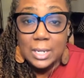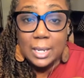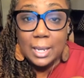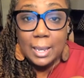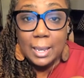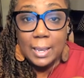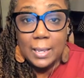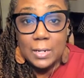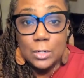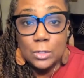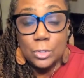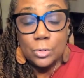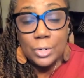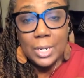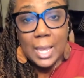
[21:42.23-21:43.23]
and
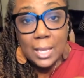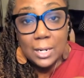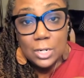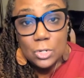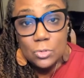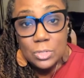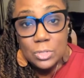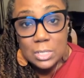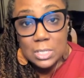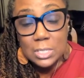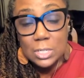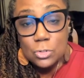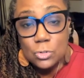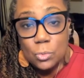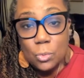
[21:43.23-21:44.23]
learning how to use these
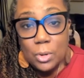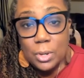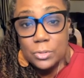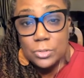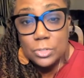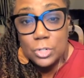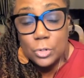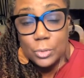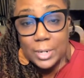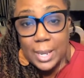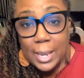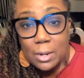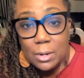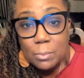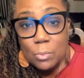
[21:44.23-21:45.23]
essential oils to
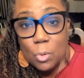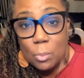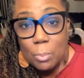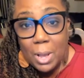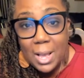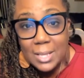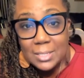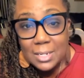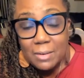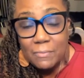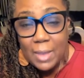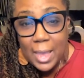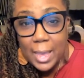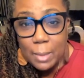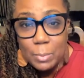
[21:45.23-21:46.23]
create more positive
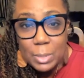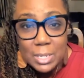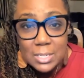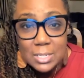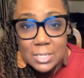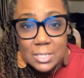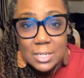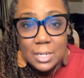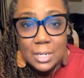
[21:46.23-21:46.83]
habits,